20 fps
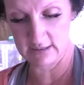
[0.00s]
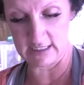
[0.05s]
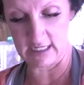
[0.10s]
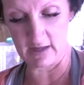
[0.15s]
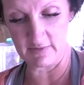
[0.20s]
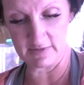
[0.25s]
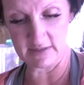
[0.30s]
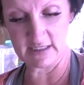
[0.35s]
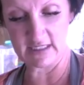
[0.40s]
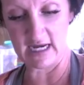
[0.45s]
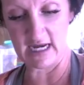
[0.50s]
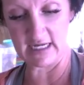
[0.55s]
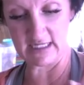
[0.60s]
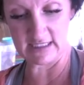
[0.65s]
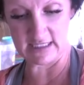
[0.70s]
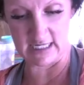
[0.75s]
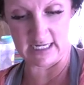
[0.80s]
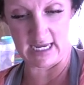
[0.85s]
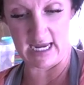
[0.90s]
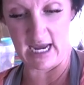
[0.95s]
down the
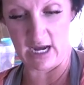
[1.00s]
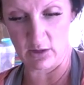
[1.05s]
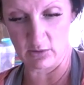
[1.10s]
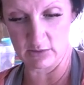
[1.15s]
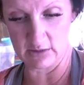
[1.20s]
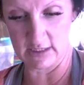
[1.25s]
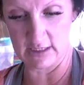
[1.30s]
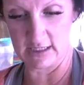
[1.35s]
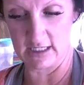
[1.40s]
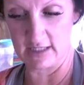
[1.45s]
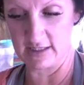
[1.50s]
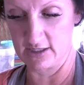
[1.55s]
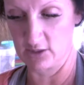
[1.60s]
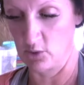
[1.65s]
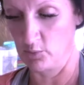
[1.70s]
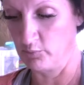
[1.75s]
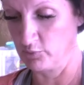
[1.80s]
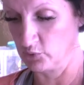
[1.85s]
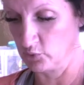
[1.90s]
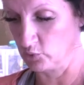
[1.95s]
sides and out and nothing
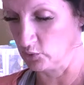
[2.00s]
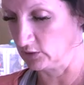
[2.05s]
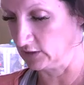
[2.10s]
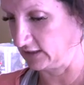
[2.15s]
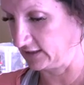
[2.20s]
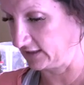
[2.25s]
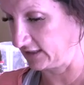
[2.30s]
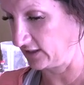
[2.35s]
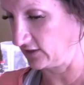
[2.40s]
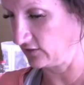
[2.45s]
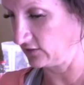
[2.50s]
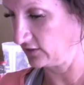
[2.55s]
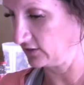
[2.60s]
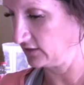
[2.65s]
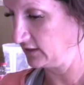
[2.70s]
will pool in there.